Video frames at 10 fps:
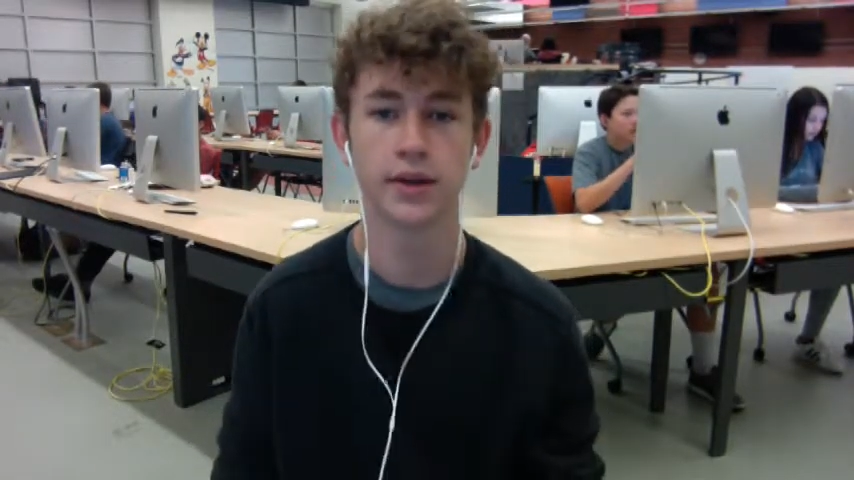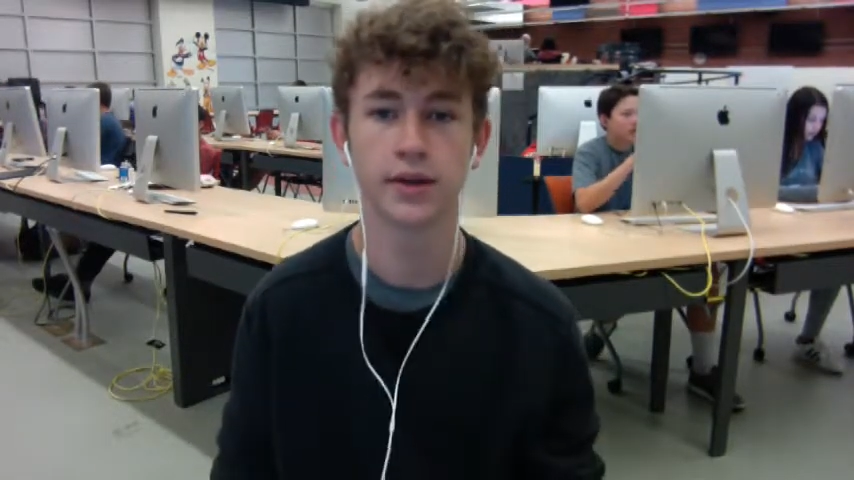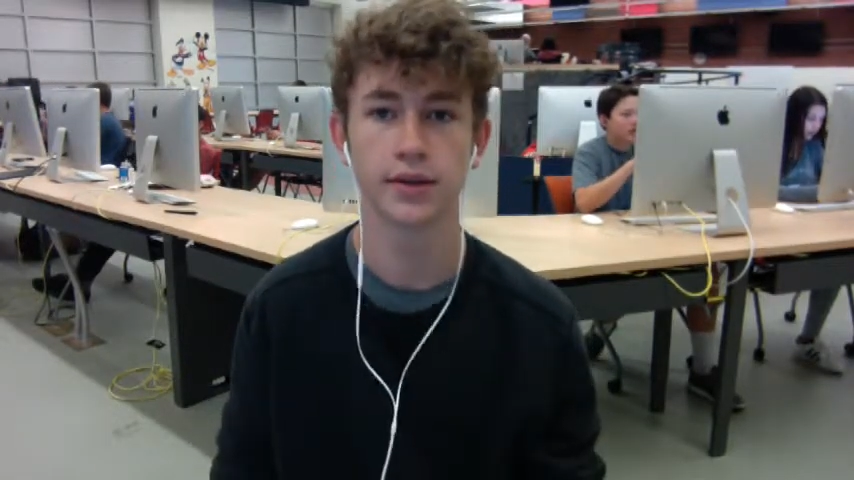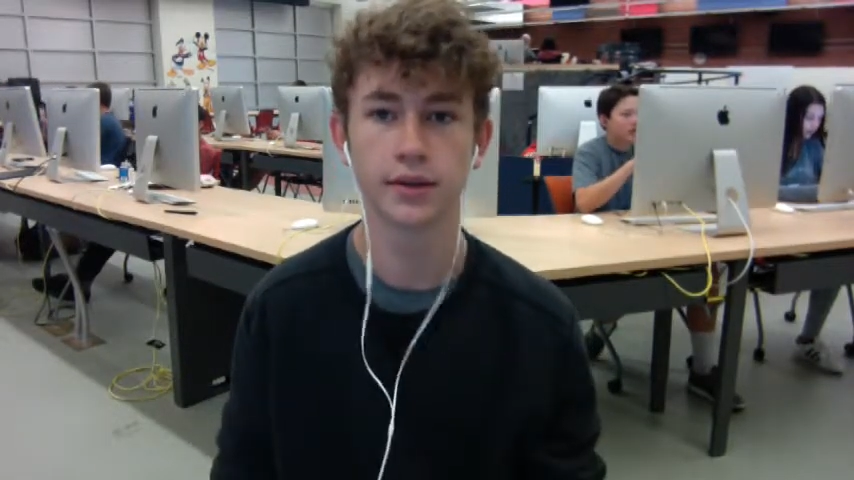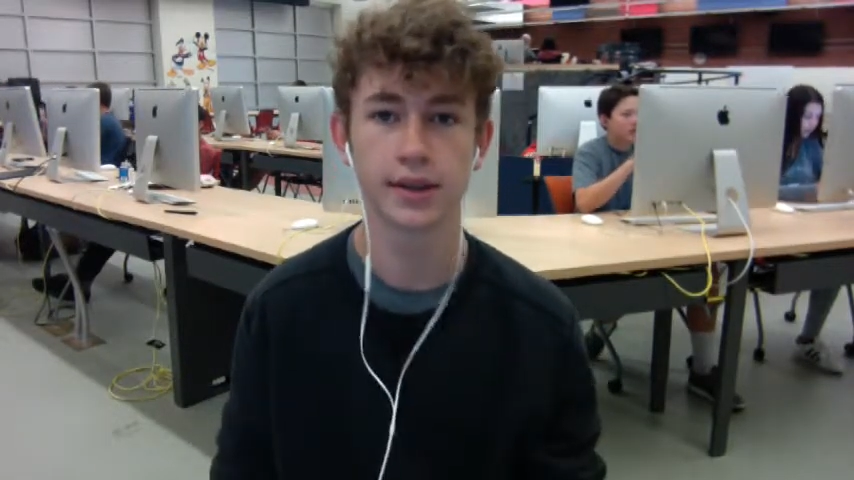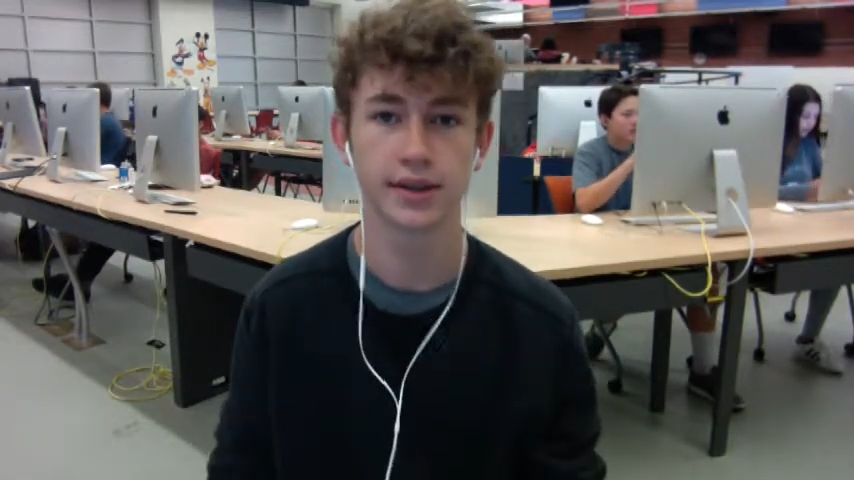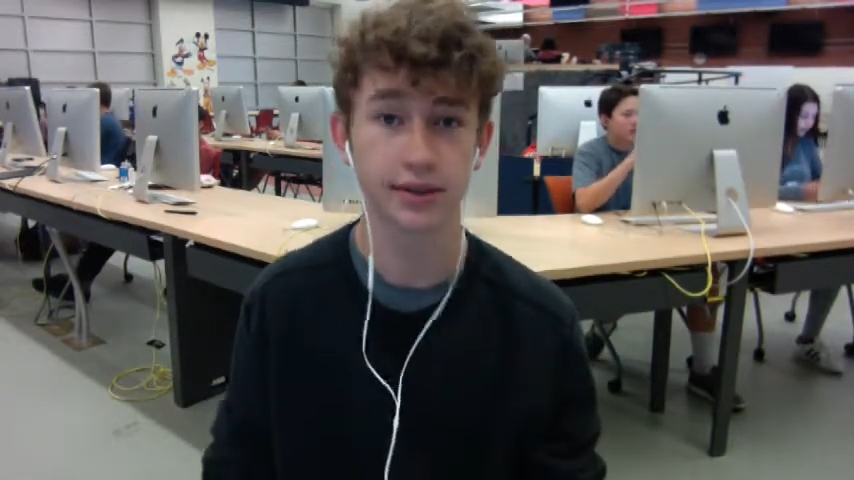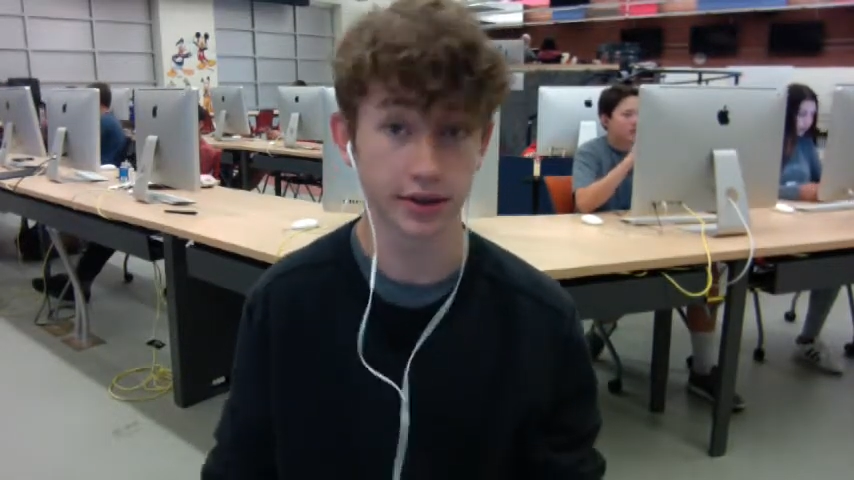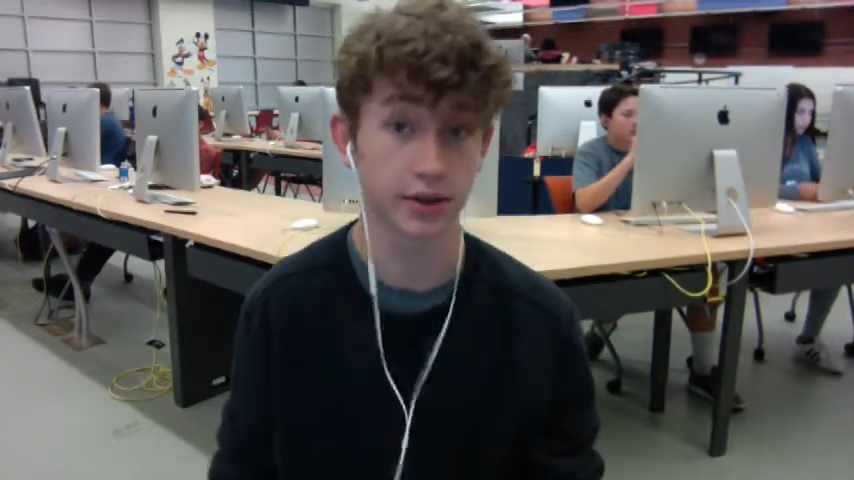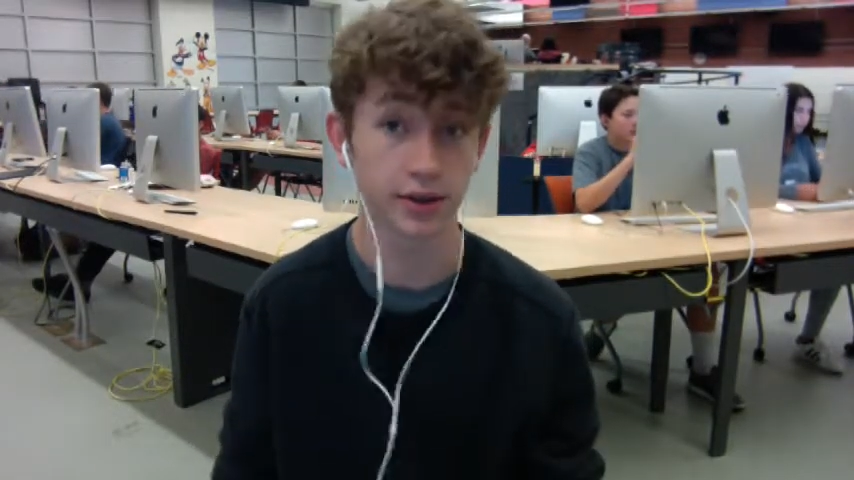these
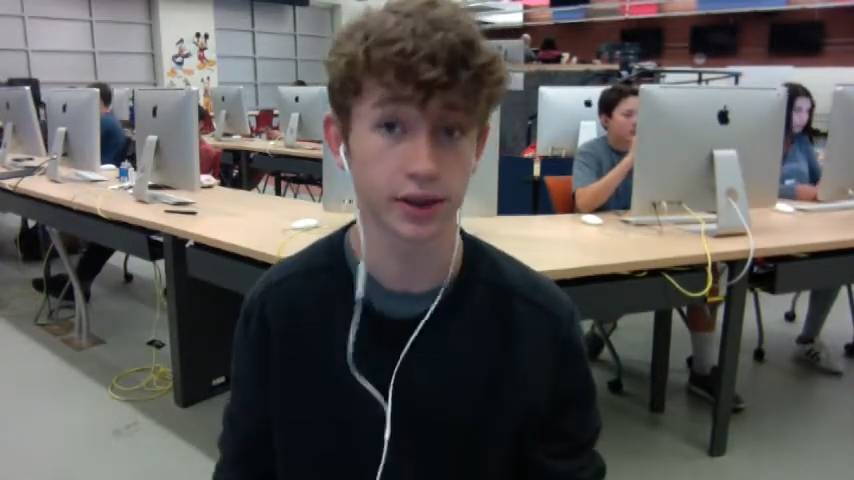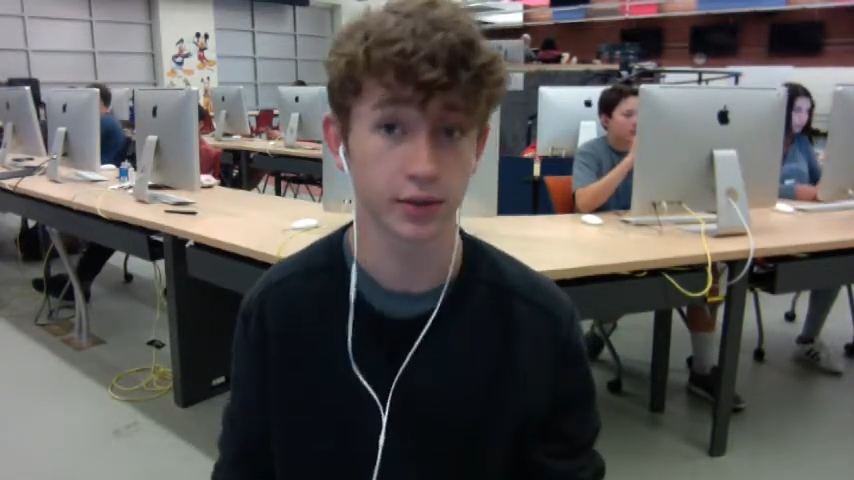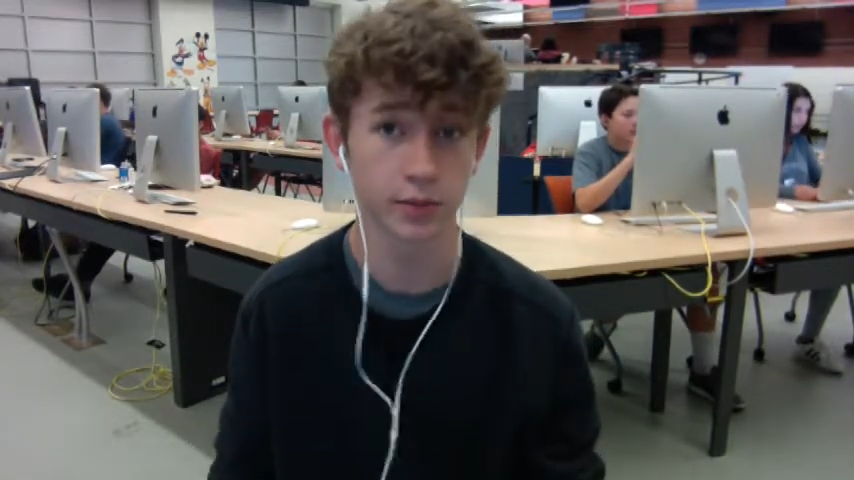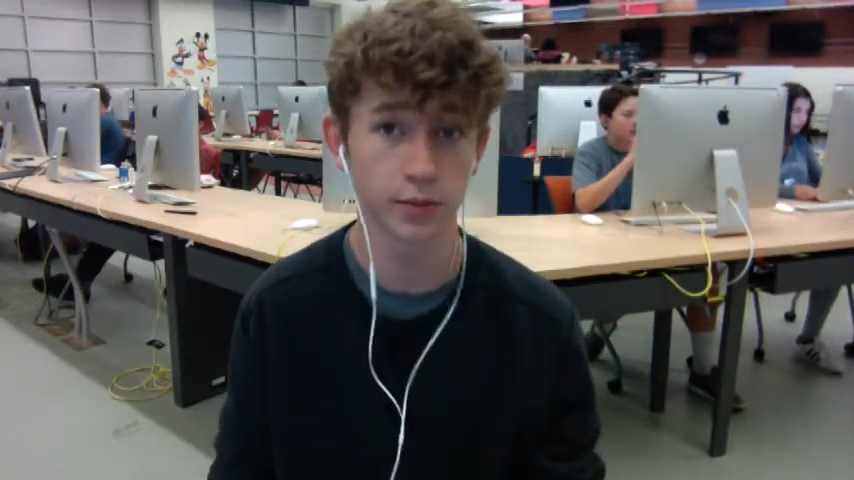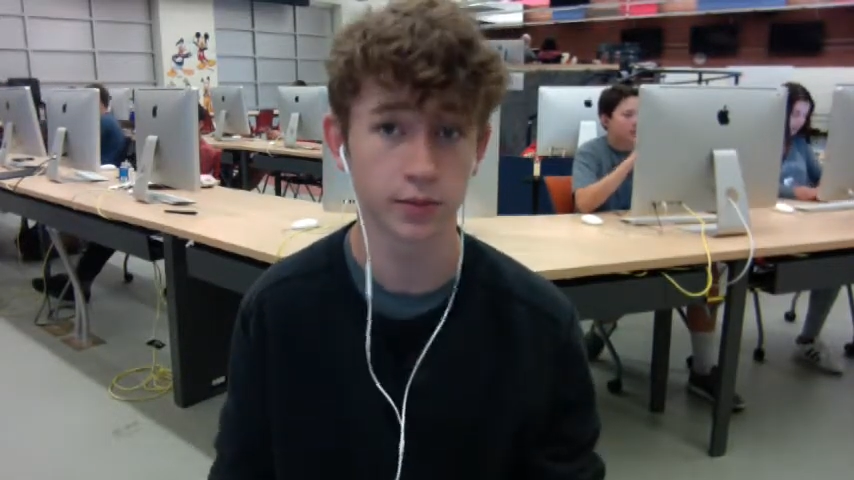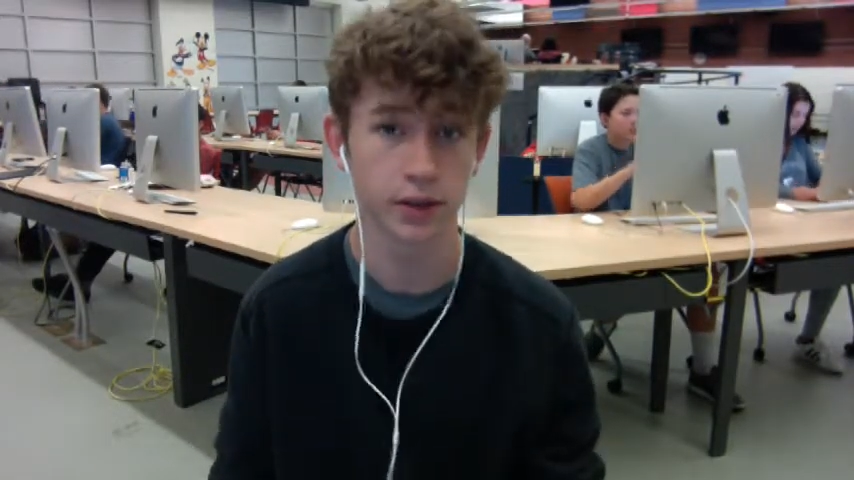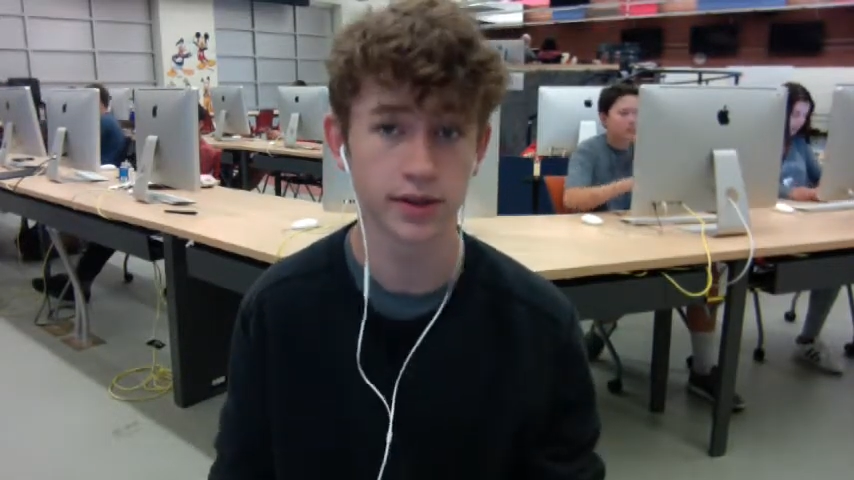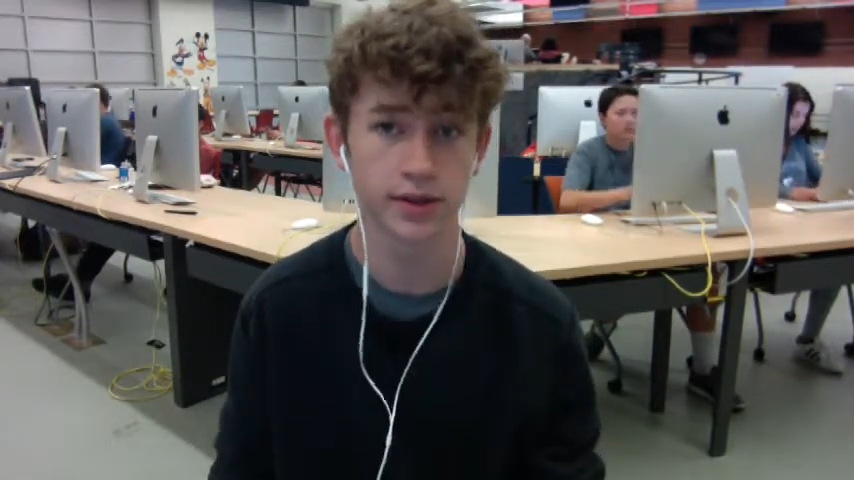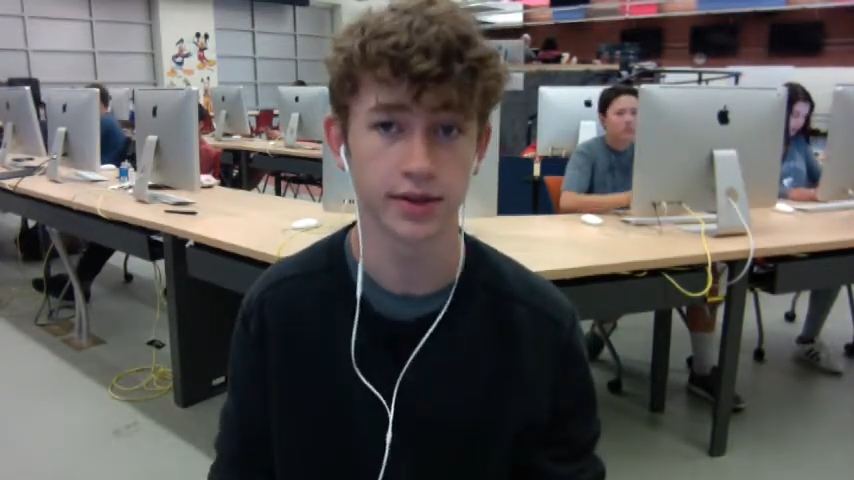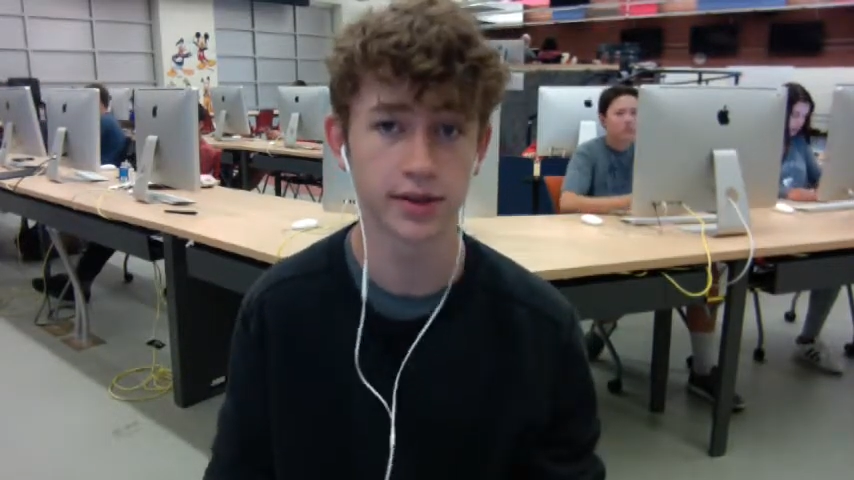security
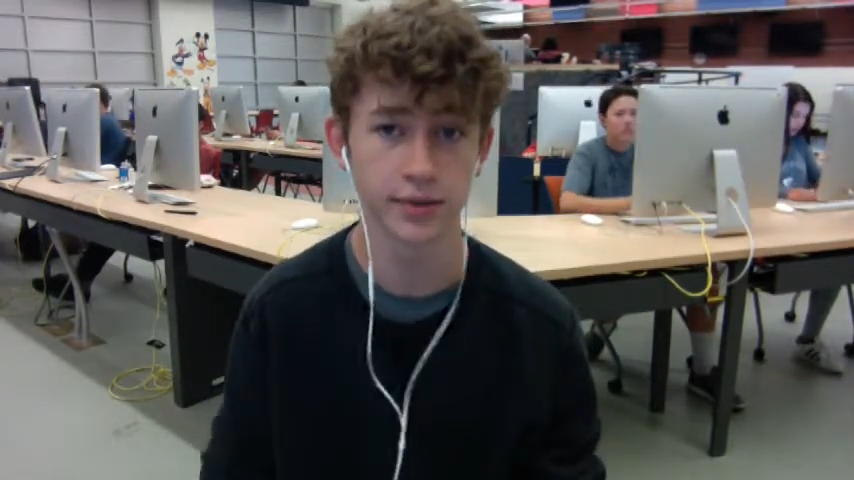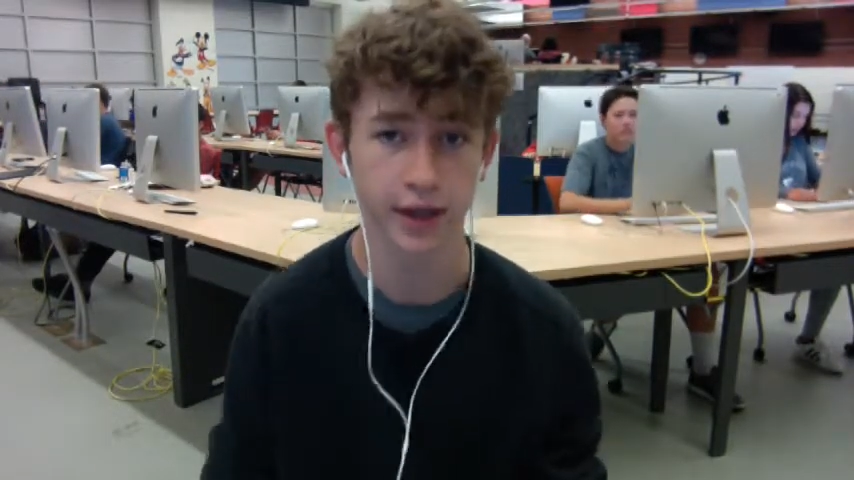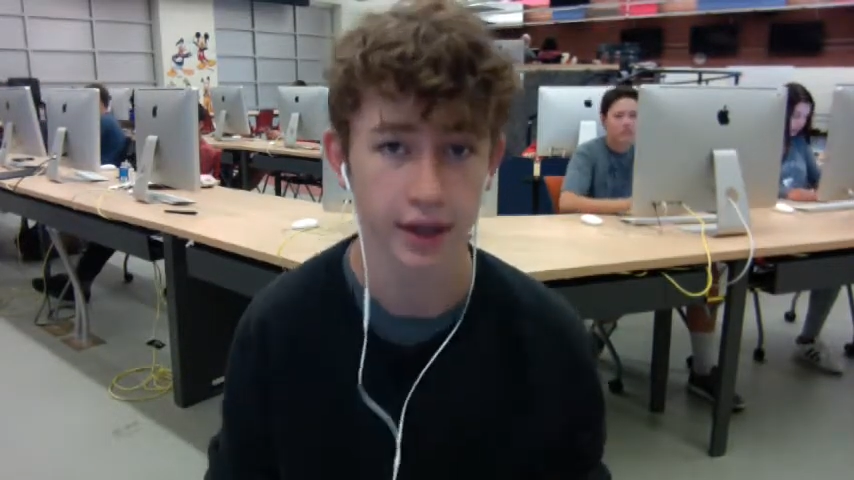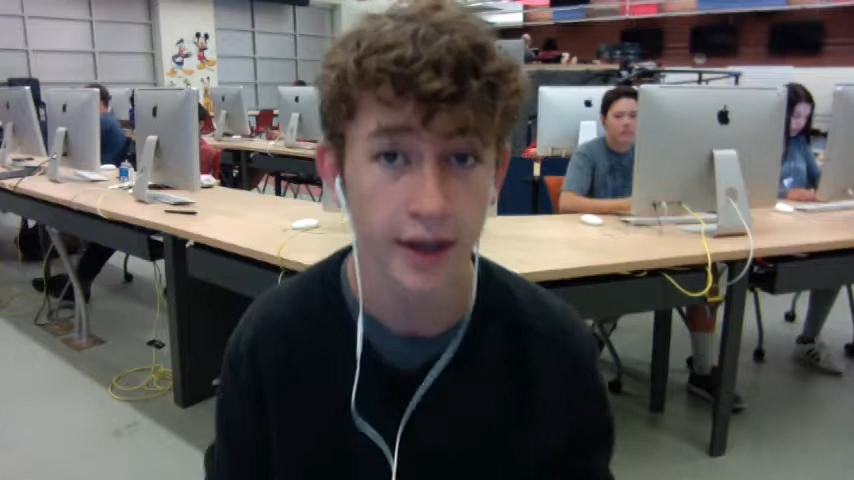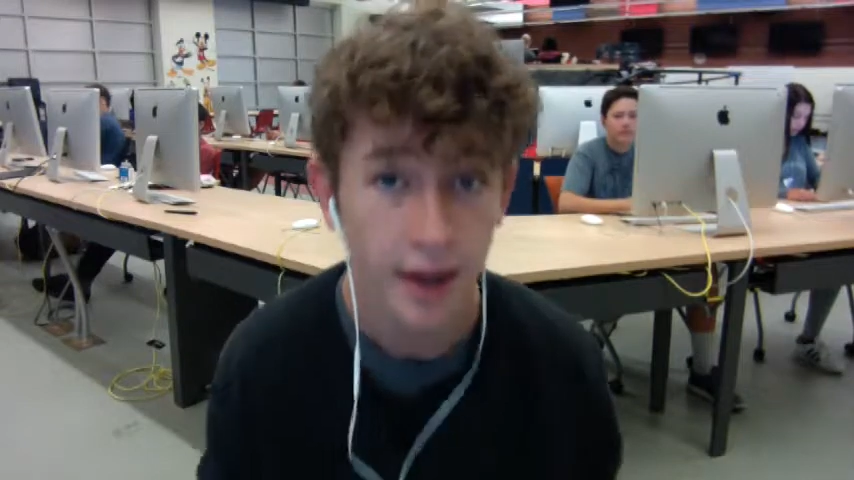concerns really.